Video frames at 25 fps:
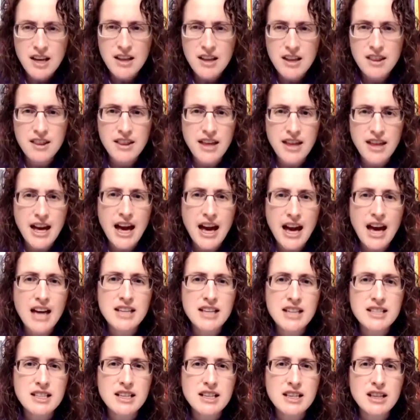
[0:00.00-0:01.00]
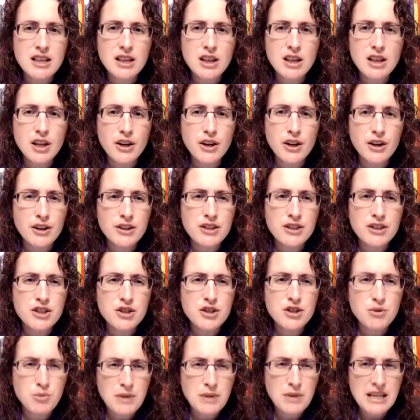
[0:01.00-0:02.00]
that learn to
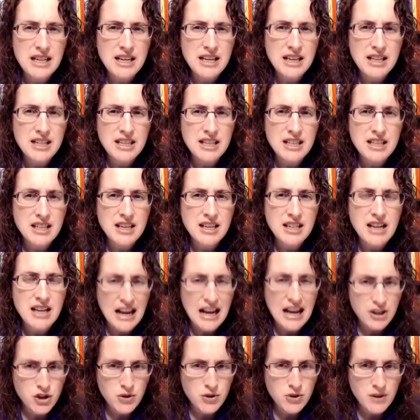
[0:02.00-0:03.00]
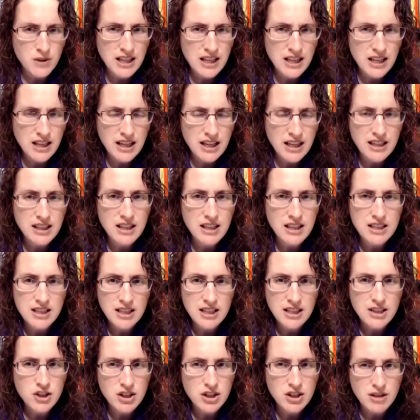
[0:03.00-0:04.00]
read naturally, like they
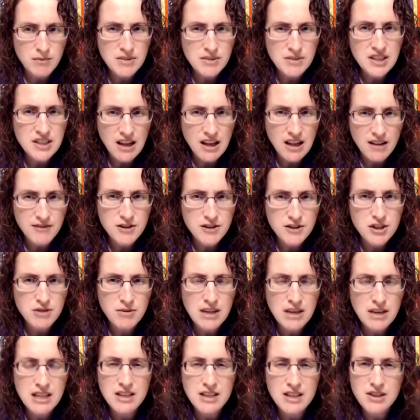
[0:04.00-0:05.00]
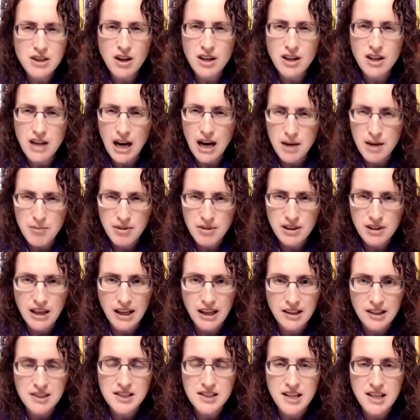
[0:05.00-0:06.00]
teach themselves to read. It's called
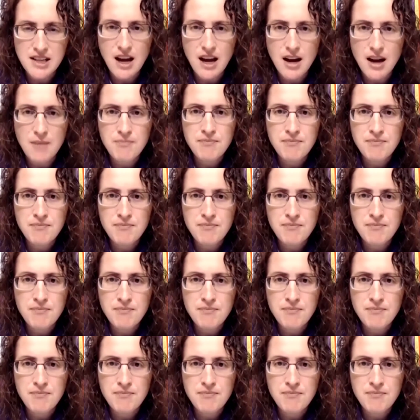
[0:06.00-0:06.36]
hyperlexia.